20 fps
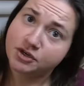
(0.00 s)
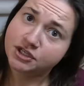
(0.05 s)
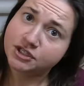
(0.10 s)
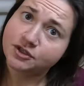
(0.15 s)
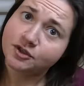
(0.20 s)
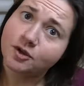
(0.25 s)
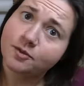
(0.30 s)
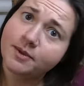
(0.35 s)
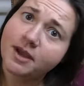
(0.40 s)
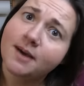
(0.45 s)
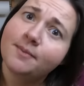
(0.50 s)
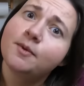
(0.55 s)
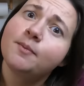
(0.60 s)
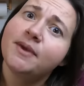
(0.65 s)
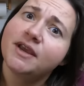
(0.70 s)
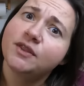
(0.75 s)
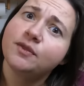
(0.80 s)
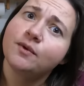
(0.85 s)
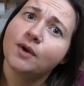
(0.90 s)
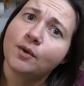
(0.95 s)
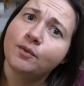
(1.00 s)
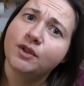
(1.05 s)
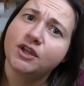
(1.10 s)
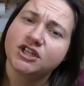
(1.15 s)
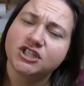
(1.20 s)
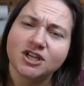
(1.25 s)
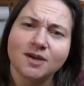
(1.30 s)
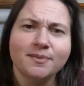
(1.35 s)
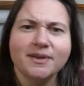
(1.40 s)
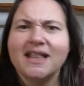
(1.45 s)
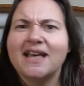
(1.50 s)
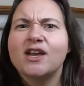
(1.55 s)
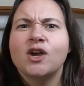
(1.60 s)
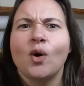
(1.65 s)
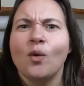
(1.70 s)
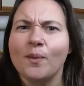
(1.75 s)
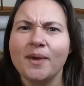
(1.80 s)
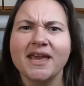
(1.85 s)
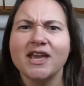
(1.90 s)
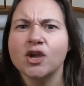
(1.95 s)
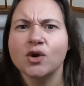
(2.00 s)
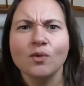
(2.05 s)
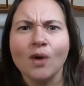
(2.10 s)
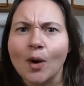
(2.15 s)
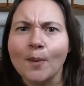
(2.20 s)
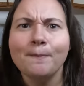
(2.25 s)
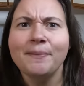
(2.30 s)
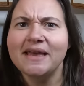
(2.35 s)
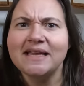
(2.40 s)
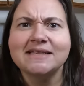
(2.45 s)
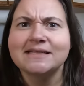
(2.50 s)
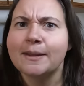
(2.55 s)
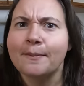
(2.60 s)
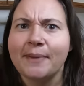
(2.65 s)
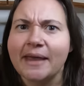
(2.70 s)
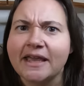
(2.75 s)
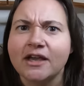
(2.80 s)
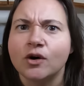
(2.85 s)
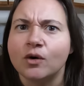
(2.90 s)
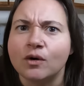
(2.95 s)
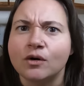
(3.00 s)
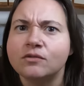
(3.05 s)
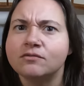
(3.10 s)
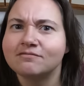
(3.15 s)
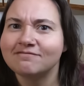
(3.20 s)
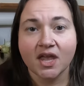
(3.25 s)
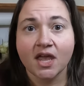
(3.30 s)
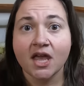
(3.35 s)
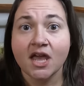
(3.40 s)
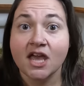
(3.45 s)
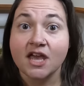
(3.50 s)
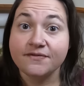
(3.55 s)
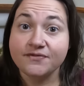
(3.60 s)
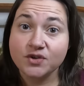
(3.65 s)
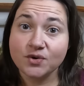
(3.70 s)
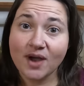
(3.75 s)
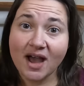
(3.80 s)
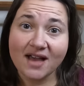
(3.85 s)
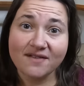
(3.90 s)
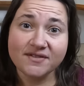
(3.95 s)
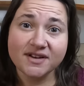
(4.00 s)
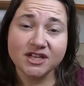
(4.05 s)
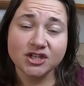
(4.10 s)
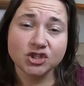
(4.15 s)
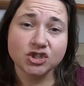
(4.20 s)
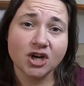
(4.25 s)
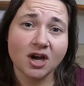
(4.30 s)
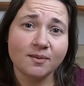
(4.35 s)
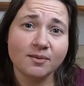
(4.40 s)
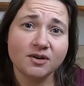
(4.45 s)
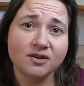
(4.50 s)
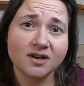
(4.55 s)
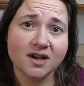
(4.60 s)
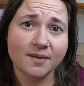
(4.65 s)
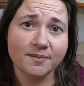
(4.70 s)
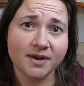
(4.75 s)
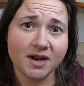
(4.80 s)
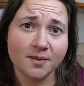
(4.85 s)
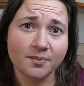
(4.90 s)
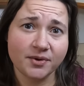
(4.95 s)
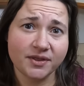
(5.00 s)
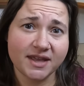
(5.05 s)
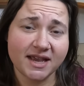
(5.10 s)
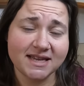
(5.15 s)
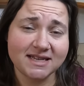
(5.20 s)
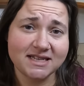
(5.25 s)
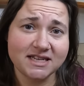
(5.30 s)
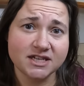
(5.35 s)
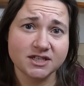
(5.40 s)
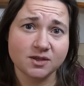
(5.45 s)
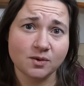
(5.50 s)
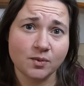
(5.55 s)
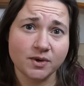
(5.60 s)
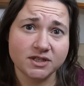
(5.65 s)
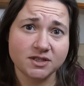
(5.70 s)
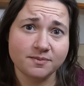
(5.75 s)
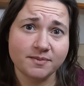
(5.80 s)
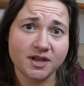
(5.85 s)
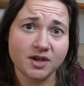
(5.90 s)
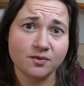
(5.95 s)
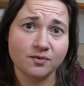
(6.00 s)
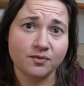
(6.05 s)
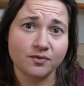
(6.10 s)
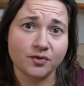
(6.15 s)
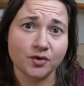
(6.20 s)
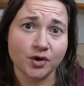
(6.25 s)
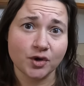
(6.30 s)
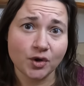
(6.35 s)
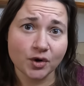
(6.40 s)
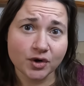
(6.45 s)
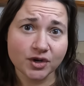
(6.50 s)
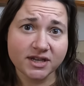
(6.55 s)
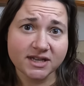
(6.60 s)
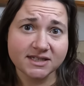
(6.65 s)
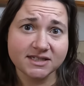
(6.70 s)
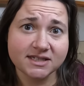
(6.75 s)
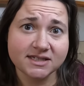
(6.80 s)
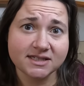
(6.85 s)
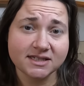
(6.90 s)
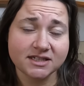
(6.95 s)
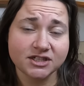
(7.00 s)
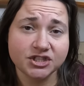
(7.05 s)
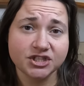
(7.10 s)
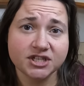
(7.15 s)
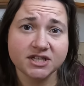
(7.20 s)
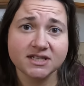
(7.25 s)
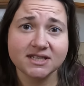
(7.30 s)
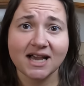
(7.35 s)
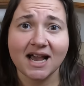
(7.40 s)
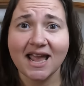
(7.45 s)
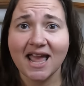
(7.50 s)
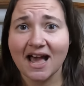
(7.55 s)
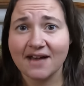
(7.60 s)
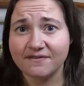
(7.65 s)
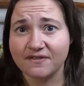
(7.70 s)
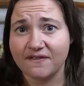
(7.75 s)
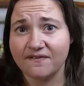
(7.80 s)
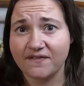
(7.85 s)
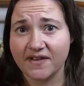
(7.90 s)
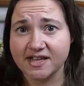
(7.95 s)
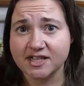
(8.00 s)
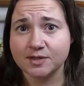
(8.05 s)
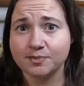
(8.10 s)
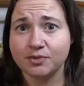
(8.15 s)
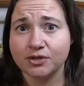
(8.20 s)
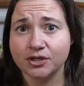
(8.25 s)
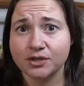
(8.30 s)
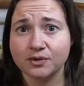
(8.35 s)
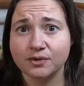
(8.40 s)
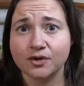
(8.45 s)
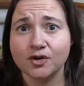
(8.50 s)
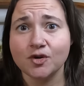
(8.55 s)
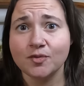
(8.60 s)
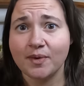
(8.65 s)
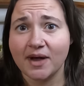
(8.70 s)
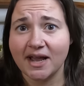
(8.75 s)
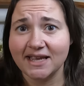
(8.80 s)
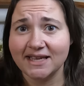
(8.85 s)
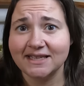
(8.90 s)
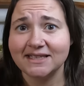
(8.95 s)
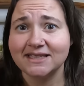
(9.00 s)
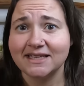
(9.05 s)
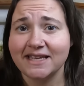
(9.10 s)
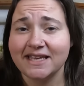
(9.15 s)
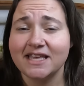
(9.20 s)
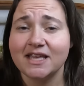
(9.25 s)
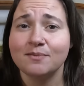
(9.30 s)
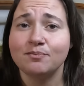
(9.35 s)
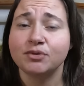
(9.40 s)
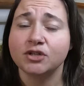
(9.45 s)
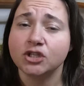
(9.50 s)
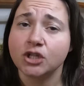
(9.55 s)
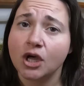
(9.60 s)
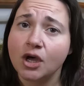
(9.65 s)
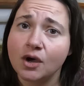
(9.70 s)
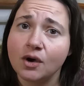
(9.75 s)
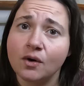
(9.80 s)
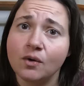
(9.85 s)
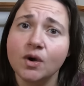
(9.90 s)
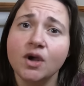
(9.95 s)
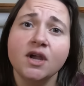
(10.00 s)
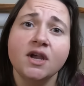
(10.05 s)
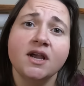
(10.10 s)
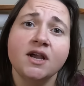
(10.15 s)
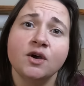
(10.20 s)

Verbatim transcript: pretty soon they'll be able to make their own lunch. I'll be like, go make your own pizza bagel. If you have any trouble coming up with ideas on what to make for your kids' lunches, I have a Facebook group. I can link it below.